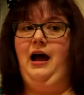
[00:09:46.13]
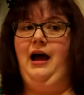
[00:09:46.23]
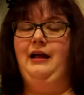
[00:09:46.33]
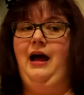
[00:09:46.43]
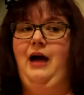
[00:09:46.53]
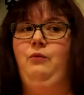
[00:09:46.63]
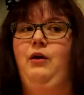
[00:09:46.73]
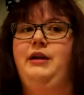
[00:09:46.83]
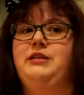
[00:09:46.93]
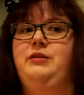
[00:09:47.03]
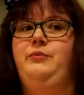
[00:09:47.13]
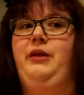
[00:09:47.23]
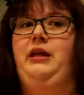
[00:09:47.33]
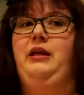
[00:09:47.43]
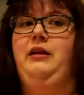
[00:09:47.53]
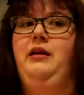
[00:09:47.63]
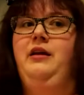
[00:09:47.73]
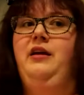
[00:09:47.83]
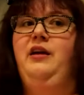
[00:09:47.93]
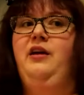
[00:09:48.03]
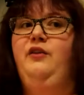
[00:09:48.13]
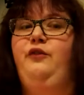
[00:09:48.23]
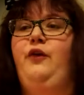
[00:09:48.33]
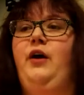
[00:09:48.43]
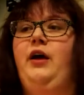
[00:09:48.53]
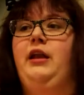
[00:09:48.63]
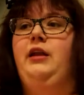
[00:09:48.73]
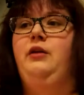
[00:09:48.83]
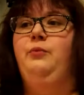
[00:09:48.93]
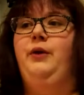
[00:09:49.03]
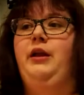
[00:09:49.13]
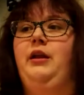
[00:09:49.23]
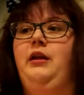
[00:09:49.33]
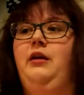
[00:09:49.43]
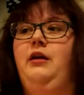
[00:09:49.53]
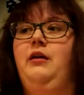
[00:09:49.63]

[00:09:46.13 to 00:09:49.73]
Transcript: I want it to be fun, but